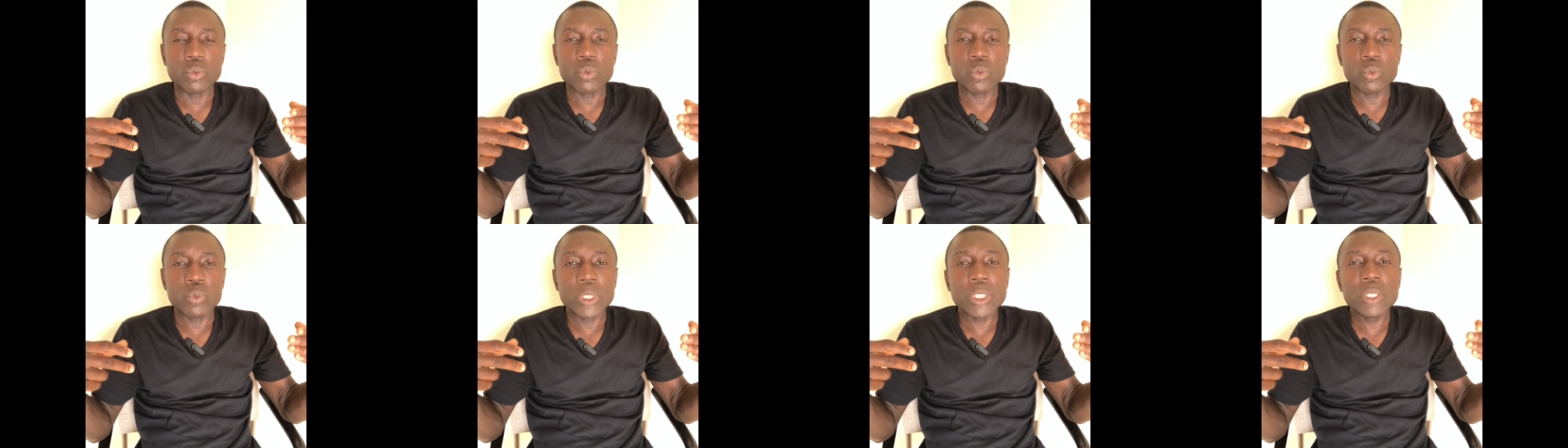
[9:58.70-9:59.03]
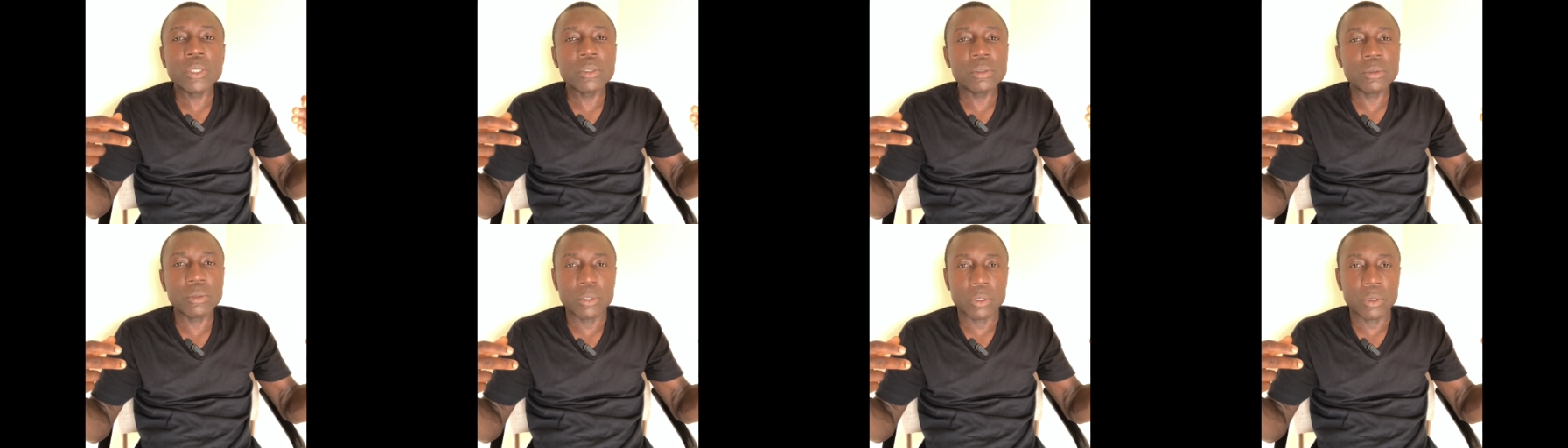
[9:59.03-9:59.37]
we
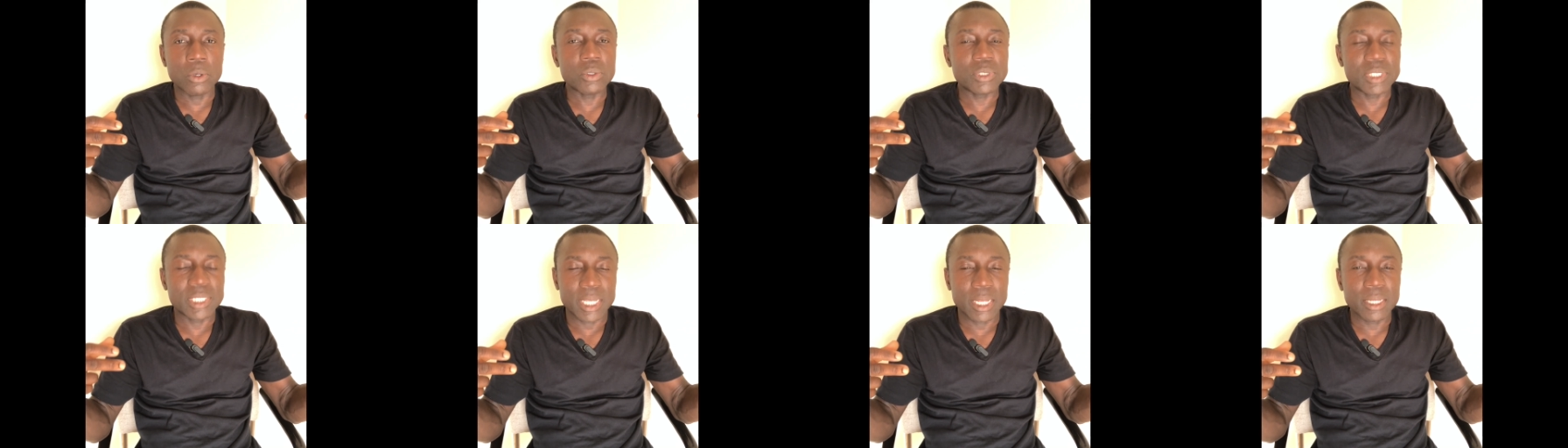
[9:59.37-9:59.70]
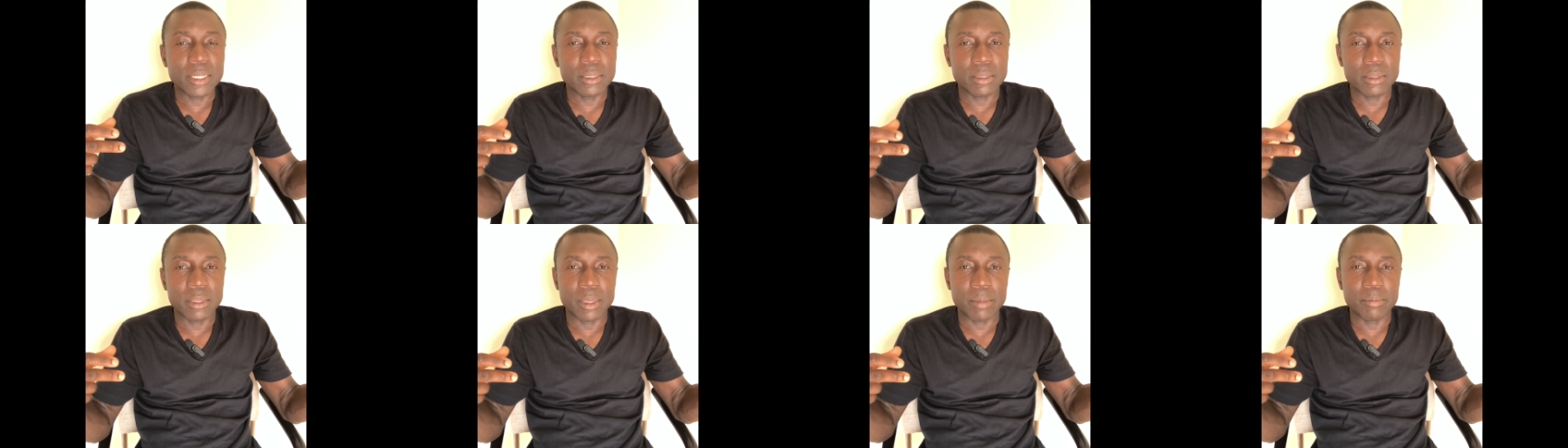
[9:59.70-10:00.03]
don't go
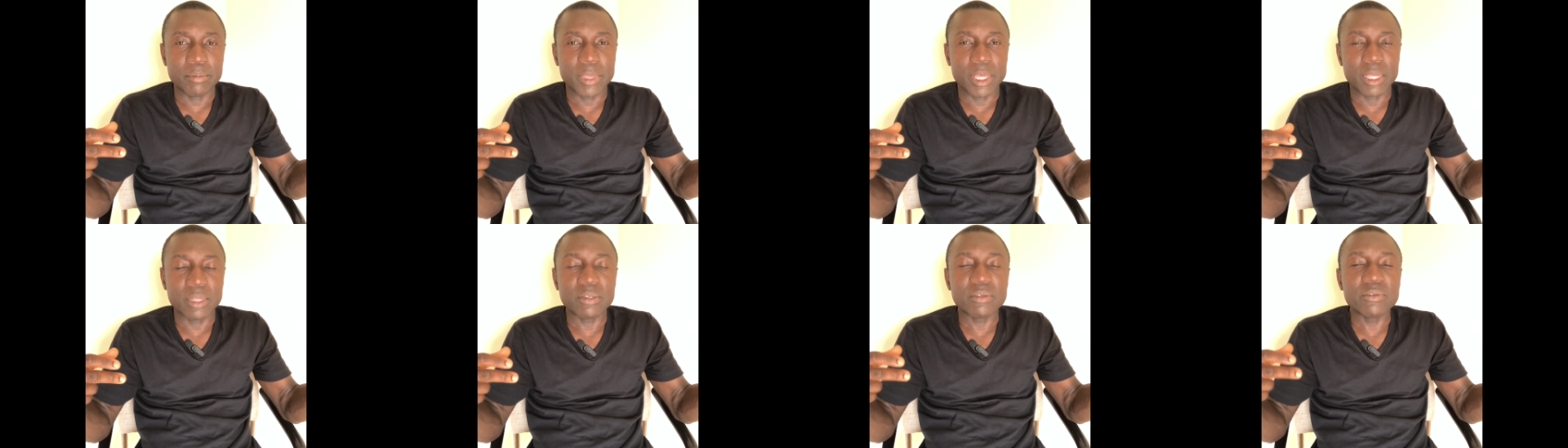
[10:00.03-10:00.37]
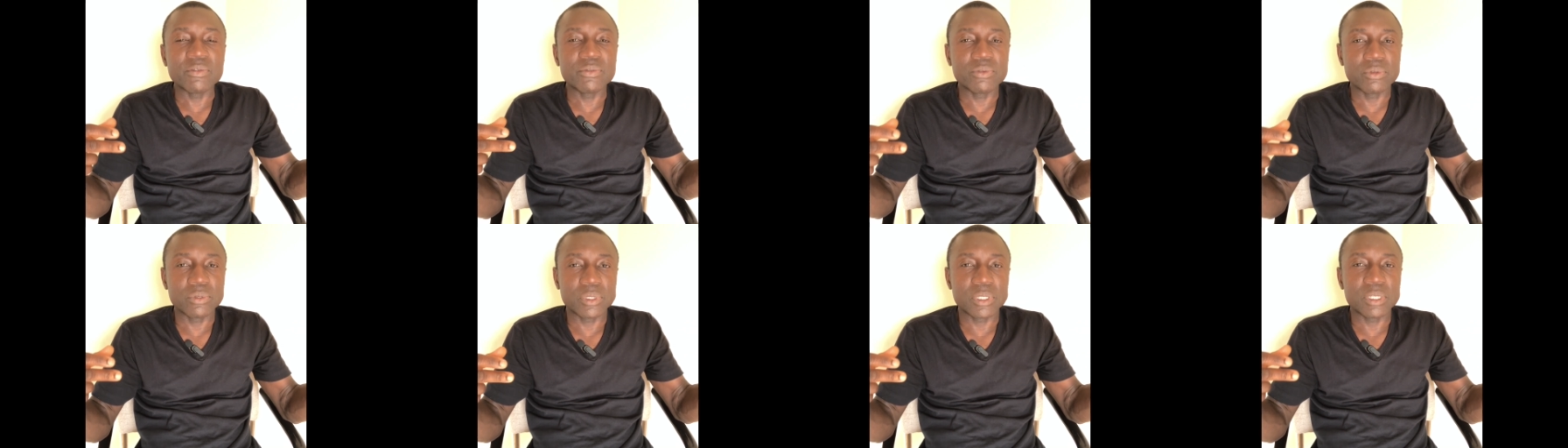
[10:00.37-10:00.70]
telling them that
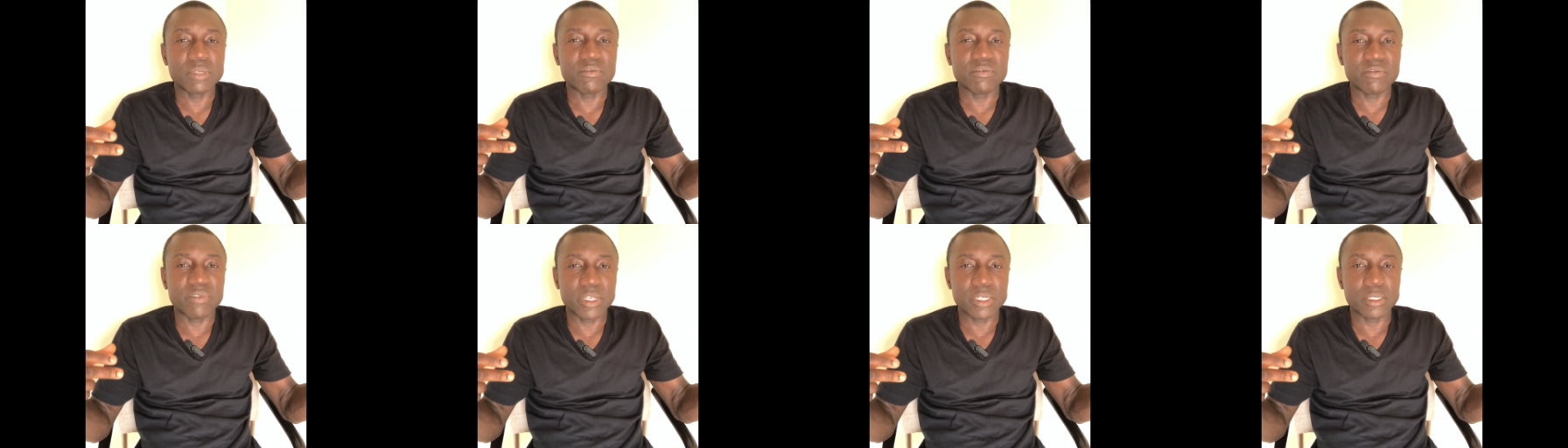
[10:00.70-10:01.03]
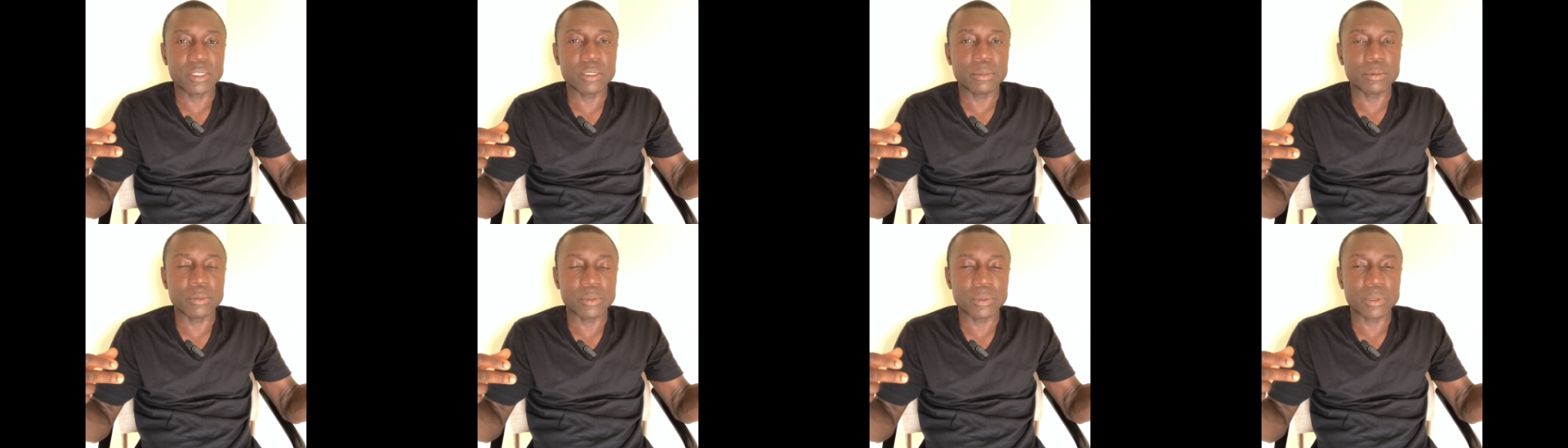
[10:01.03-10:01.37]
fruits and
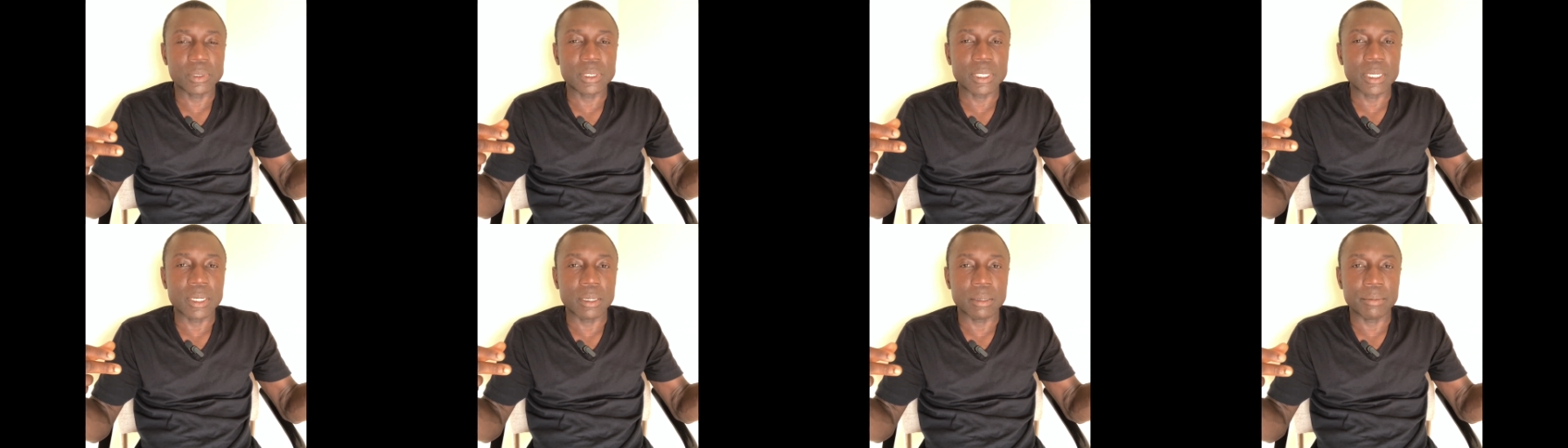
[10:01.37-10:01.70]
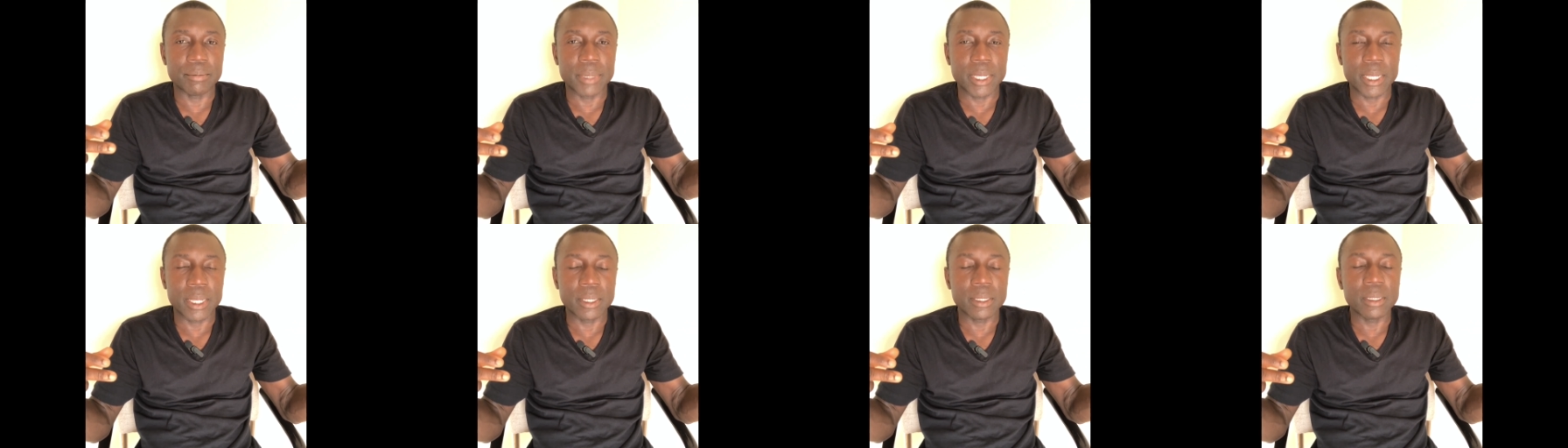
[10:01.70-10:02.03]
vegetables are
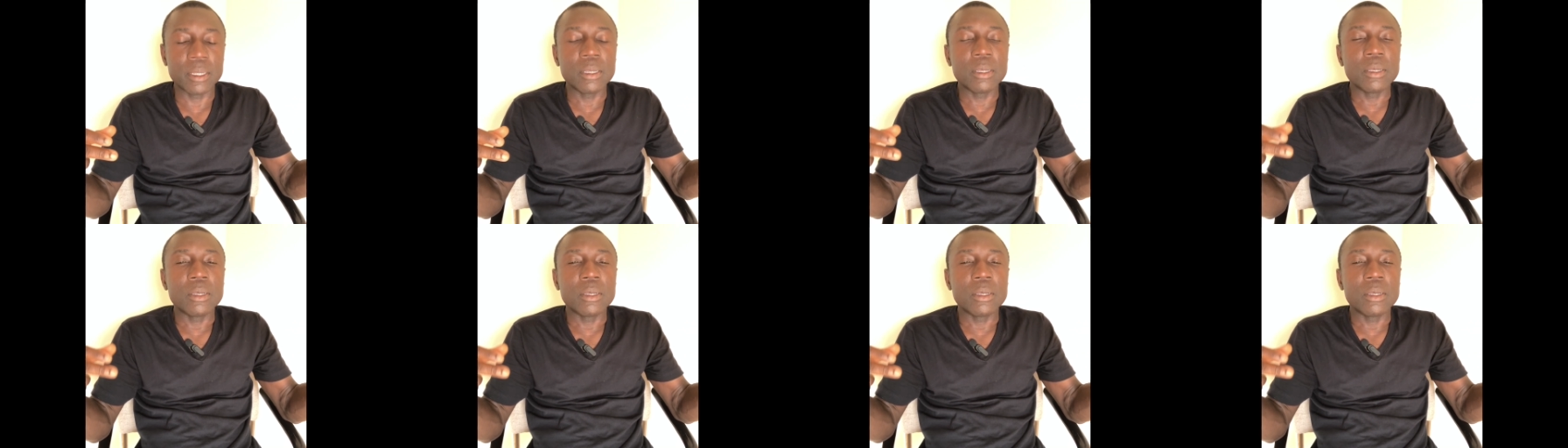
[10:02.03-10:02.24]
bad.